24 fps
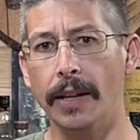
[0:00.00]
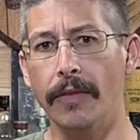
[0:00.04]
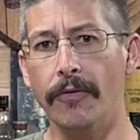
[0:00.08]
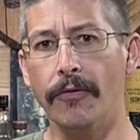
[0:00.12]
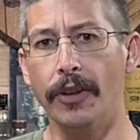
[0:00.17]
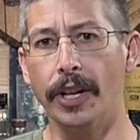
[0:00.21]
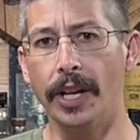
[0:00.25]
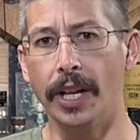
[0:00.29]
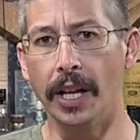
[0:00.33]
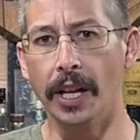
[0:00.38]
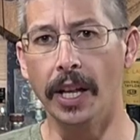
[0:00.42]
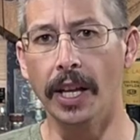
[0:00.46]
and
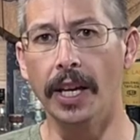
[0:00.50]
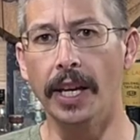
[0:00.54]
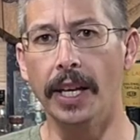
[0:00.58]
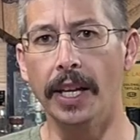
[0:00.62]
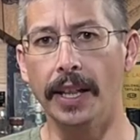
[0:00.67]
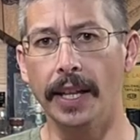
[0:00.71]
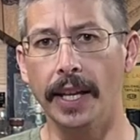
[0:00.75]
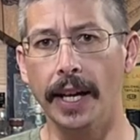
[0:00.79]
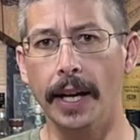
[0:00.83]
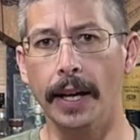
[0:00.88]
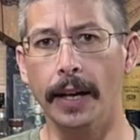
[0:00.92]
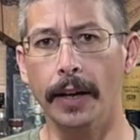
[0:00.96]
vanilla
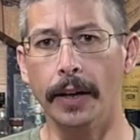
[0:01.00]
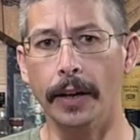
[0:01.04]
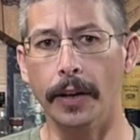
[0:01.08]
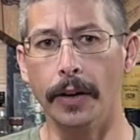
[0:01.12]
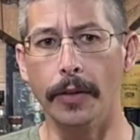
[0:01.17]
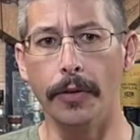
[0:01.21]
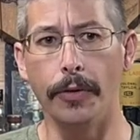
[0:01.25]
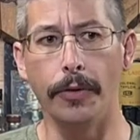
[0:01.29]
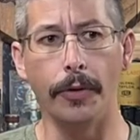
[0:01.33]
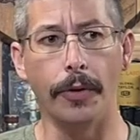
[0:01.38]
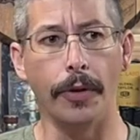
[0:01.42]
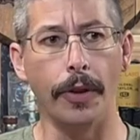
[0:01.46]
in there
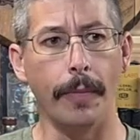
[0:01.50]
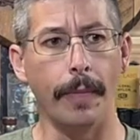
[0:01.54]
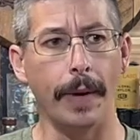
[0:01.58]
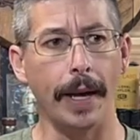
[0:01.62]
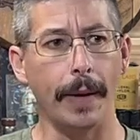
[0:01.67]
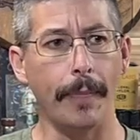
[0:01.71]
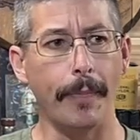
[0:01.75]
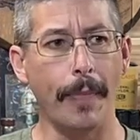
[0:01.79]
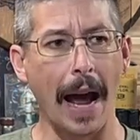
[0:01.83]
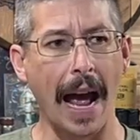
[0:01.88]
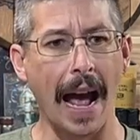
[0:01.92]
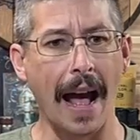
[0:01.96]
through the
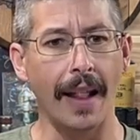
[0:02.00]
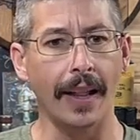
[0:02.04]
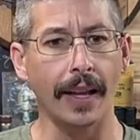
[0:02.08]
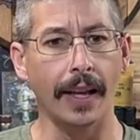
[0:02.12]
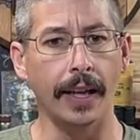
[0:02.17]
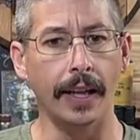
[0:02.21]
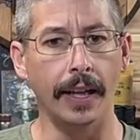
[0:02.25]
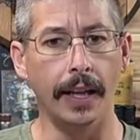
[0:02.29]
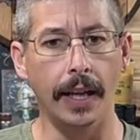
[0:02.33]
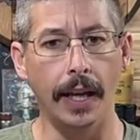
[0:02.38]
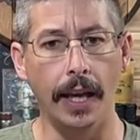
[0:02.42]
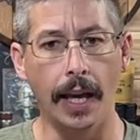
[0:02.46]
mid
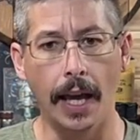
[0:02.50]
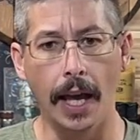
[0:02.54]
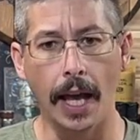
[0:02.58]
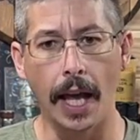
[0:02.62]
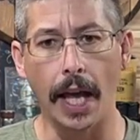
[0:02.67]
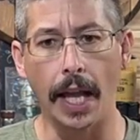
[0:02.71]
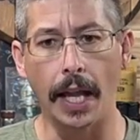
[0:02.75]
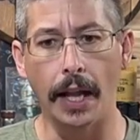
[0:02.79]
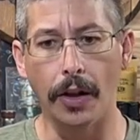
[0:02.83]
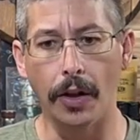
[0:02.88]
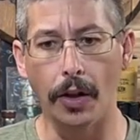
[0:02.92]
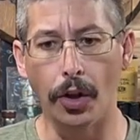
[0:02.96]
palate,
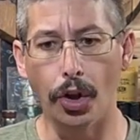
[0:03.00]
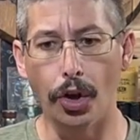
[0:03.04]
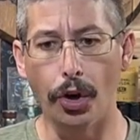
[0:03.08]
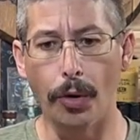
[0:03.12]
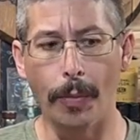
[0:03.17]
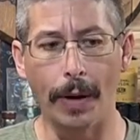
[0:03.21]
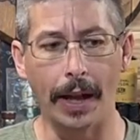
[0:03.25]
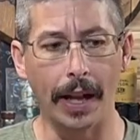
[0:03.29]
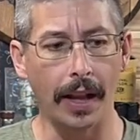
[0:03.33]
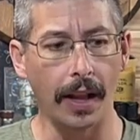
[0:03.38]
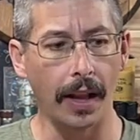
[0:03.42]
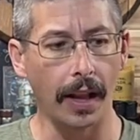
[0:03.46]
and a little
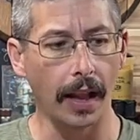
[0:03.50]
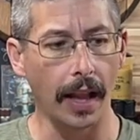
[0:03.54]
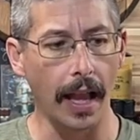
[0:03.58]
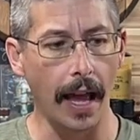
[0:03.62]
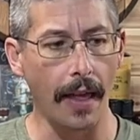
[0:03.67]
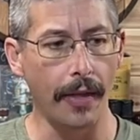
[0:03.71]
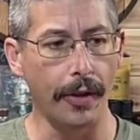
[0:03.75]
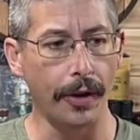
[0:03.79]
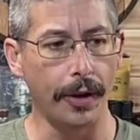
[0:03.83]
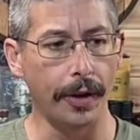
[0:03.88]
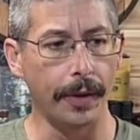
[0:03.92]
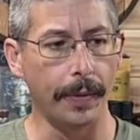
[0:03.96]
bit of
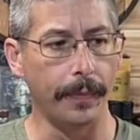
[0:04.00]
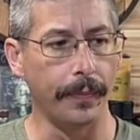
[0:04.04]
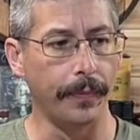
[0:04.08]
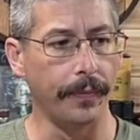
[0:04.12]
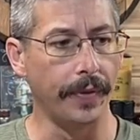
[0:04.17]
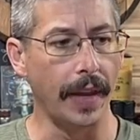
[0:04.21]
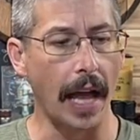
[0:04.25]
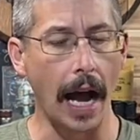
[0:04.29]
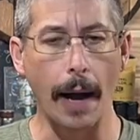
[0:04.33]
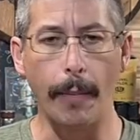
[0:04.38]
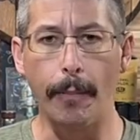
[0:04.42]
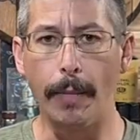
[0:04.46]
leather.
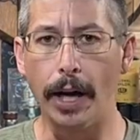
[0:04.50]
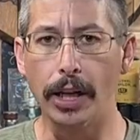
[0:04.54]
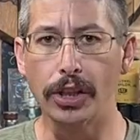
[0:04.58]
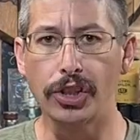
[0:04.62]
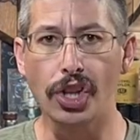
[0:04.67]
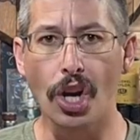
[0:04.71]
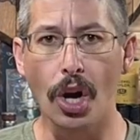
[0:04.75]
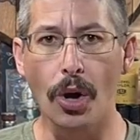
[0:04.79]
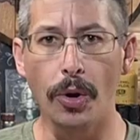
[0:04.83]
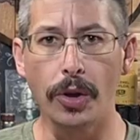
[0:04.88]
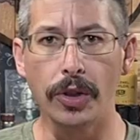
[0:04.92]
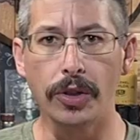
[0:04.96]
Not
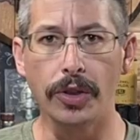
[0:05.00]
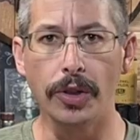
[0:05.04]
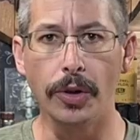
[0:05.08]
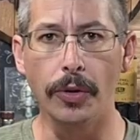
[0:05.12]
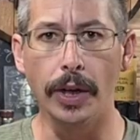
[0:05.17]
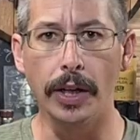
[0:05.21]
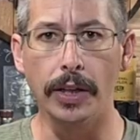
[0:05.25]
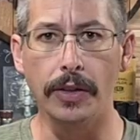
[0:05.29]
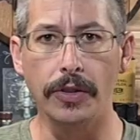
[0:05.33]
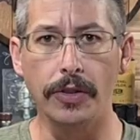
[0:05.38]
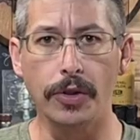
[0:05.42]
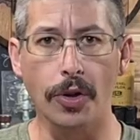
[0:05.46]
much oak to
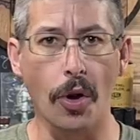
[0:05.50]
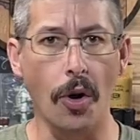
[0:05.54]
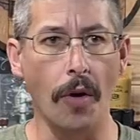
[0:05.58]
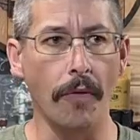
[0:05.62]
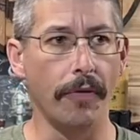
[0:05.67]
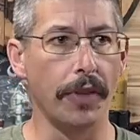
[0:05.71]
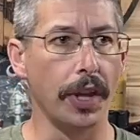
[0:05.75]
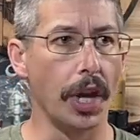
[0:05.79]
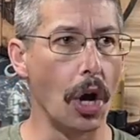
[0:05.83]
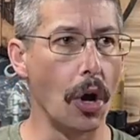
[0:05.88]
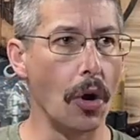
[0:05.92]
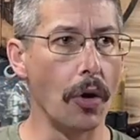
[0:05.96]
it. So
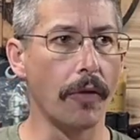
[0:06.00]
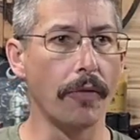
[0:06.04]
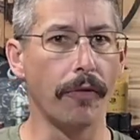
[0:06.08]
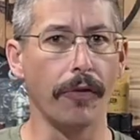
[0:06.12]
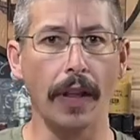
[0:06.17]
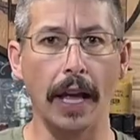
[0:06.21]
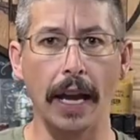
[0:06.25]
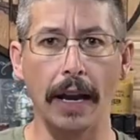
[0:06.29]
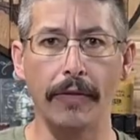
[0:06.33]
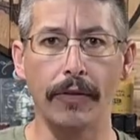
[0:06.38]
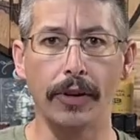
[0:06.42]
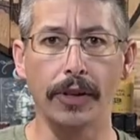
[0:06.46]
if the oak
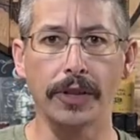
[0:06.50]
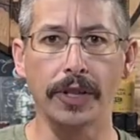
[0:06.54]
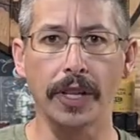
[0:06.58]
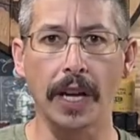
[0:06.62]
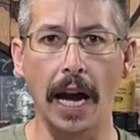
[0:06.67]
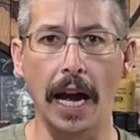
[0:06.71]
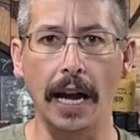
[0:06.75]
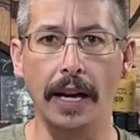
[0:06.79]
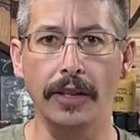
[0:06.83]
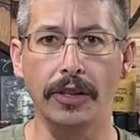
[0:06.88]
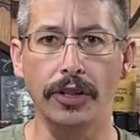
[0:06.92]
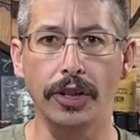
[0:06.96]
flavors
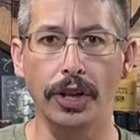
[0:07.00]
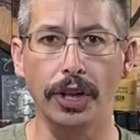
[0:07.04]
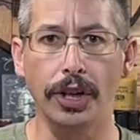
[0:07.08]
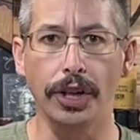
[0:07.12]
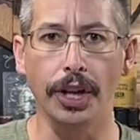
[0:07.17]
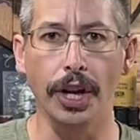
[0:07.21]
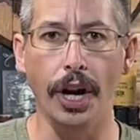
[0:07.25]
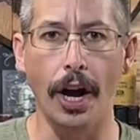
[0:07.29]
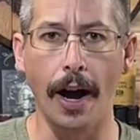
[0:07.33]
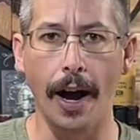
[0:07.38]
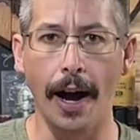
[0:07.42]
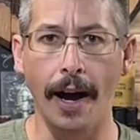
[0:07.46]
kind of turn
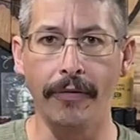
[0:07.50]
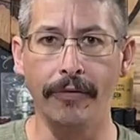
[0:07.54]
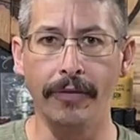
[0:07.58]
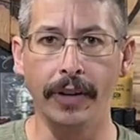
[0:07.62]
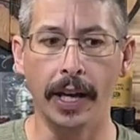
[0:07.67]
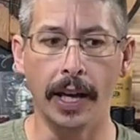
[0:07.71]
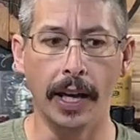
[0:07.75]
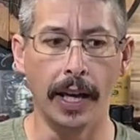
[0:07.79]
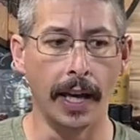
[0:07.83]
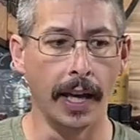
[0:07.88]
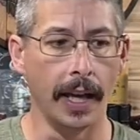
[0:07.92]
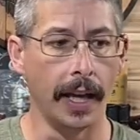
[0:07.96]
you off,
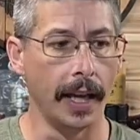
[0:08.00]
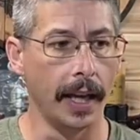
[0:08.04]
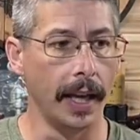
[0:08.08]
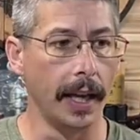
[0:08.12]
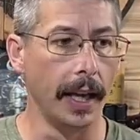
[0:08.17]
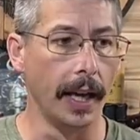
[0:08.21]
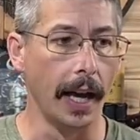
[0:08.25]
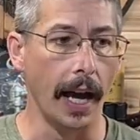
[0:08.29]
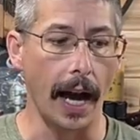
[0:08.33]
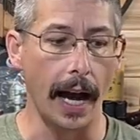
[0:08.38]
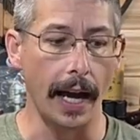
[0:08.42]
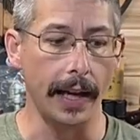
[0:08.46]

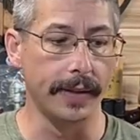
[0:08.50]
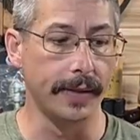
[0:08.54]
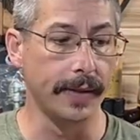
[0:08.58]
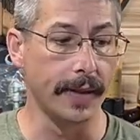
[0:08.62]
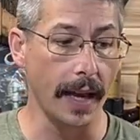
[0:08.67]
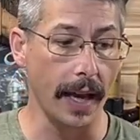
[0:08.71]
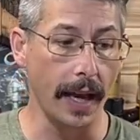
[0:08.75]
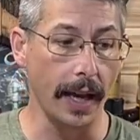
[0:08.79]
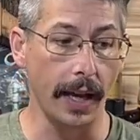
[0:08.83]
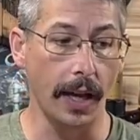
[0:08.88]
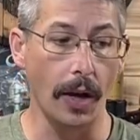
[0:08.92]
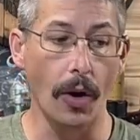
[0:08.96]
I'd
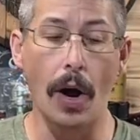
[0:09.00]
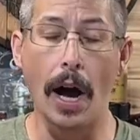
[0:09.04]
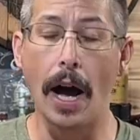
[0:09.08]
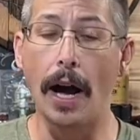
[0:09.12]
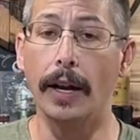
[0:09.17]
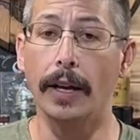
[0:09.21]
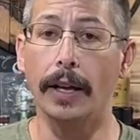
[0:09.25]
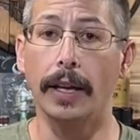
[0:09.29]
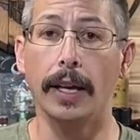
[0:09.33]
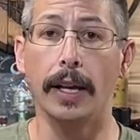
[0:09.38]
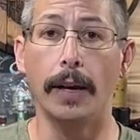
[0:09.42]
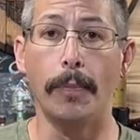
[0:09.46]
say go
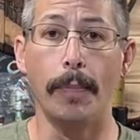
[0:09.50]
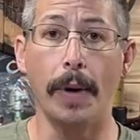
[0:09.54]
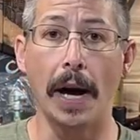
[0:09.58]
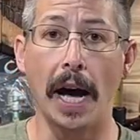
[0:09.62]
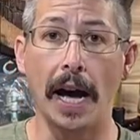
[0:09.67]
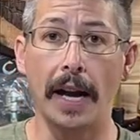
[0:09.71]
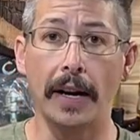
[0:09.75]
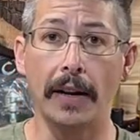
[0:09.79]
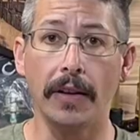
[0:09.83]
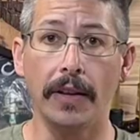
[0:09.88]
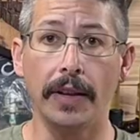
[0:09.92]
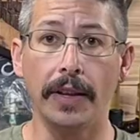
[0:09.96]
out and get a
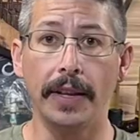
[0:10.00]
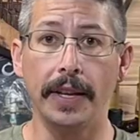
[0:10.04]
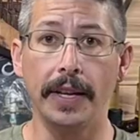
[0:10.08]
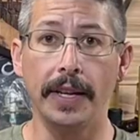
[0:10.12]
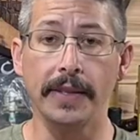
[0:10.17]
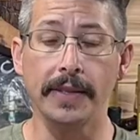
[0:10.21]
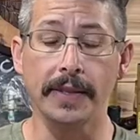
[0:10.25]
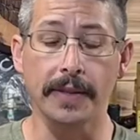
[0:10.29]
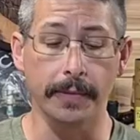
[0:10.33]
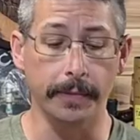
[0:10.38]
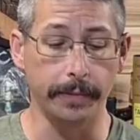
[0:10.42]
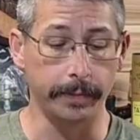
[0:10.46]
bottle of
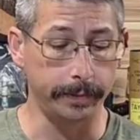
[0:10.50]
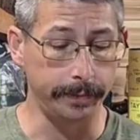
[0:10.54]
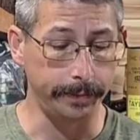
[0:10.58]
this.